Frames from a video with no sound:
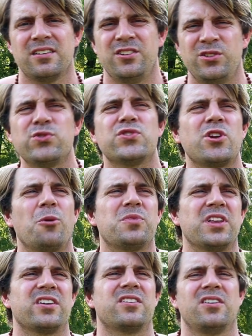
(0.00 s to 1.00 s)
you do
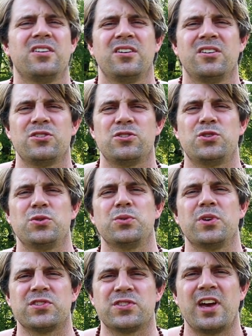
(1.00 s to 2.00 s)
something
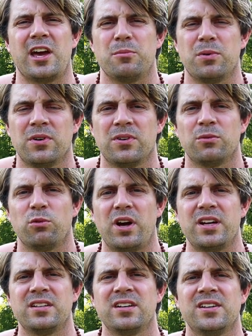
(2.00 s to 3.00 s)
to escape,
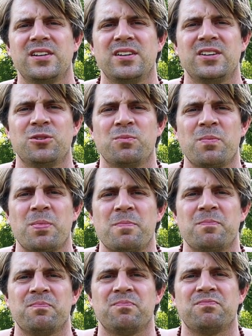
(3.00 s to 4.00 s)
right?
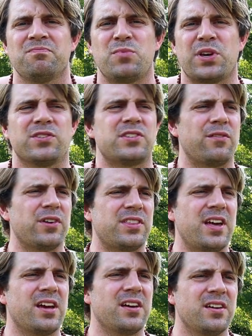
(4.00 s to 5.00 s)
Because
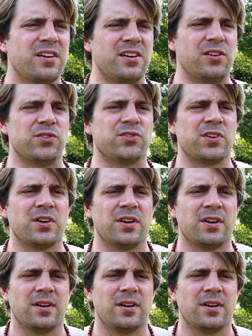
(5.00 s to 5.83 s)
everything is